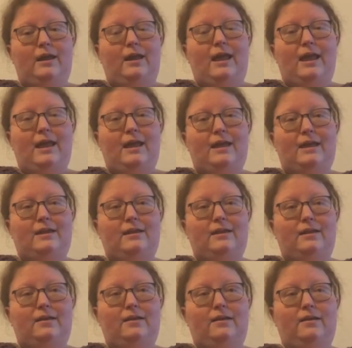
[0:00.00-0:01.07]
And
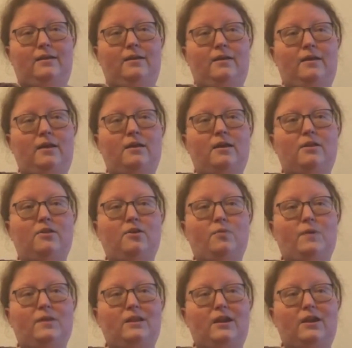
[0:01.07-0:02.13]
another
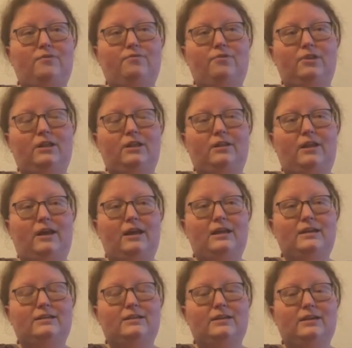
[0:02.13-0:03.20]
one that I've really
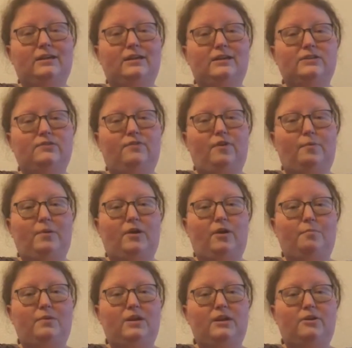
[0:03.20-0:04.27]
liked is from a
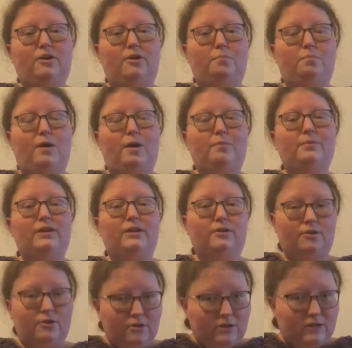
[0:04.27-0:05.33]
company called
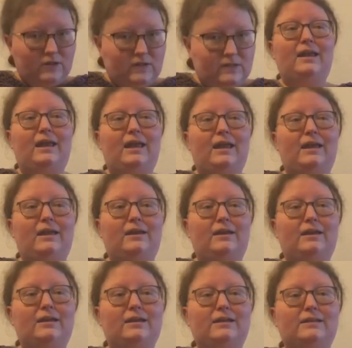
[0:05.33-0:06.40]
Public Goods, and
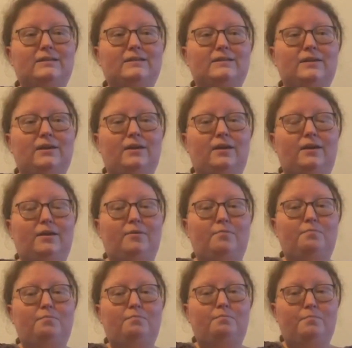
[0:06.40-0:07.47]
it's
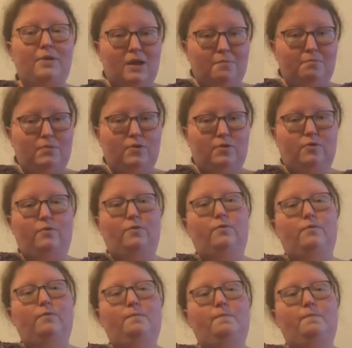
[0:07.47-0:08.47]
bamboo,